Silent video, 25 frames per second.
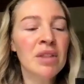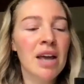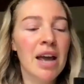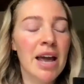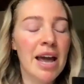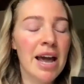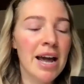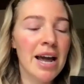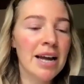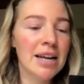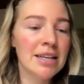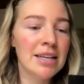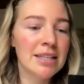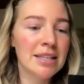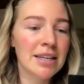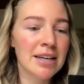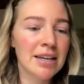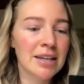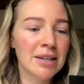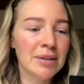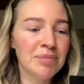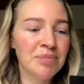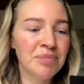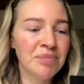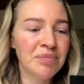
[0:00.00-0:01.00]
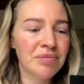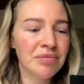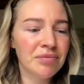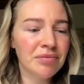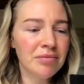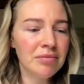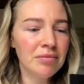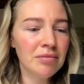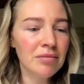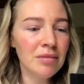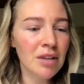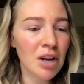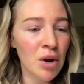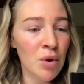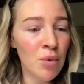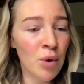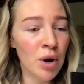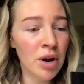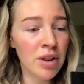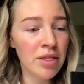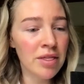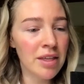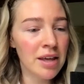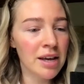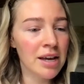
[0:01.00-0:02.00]
and um
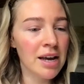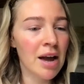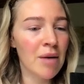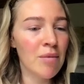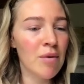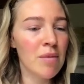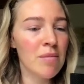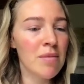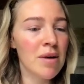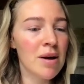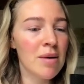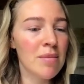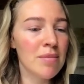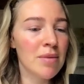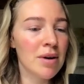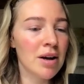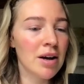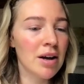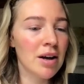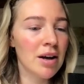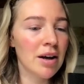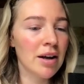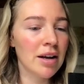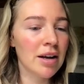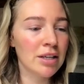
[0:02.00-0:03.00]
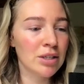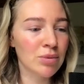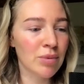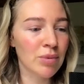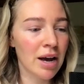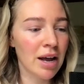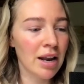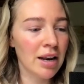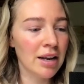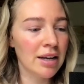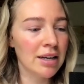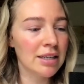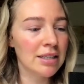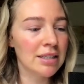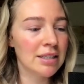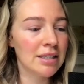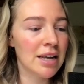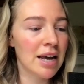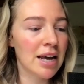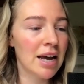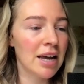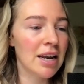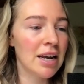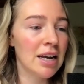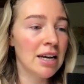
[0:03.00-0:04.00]
one thing I remember as well is
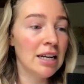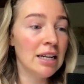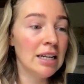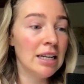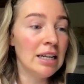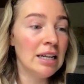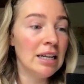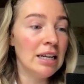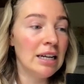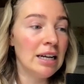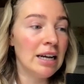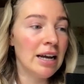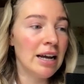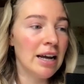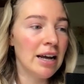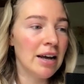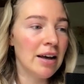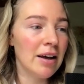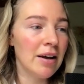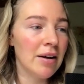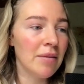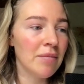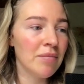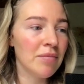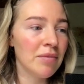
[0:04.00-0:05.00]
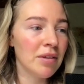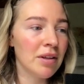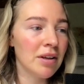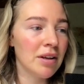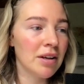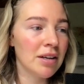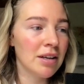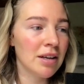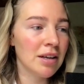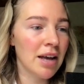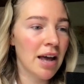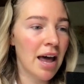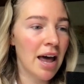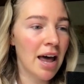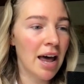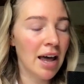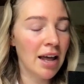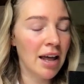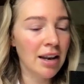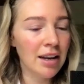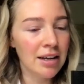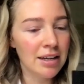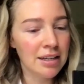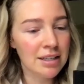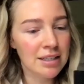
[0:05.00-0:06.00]
that uh
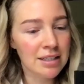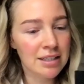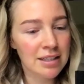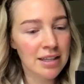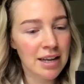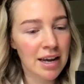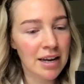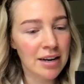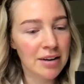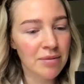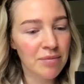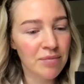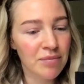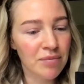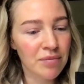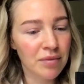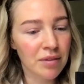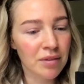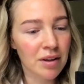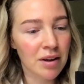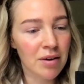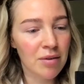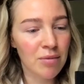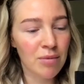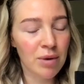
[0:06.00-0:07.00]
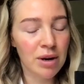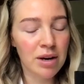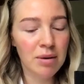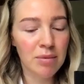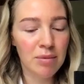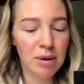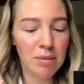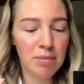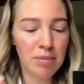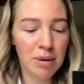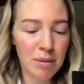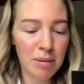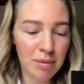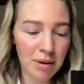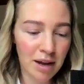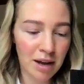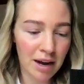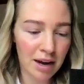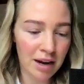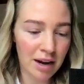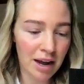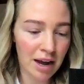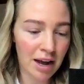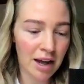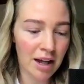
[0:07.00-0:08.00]
hell is that when when people are
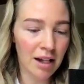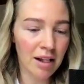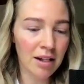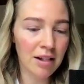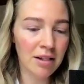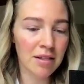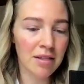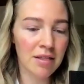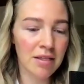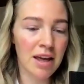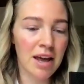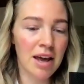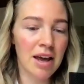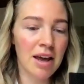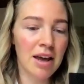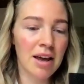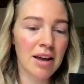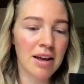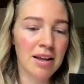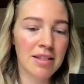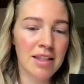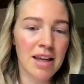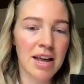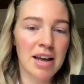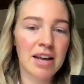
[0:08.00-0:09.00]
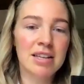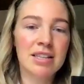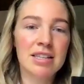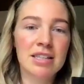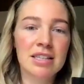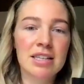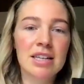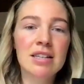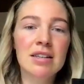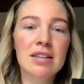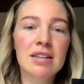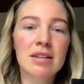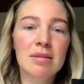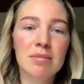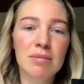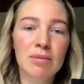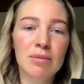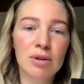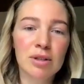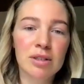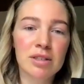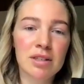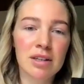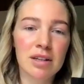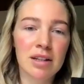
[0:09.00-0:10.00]
in hell, they they sin,
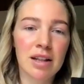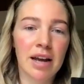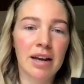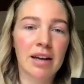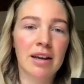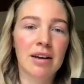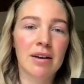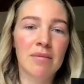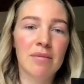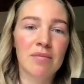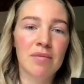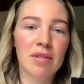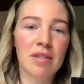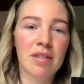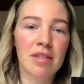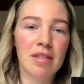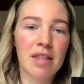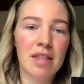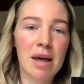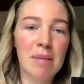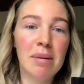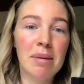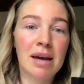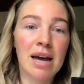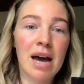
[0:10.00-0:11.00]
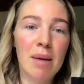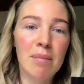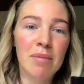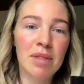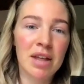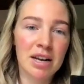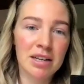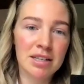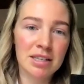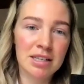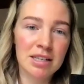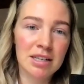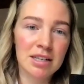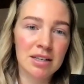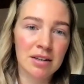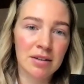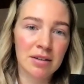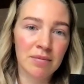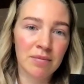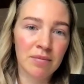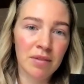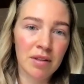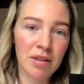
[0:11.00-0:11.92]
like they become their sin.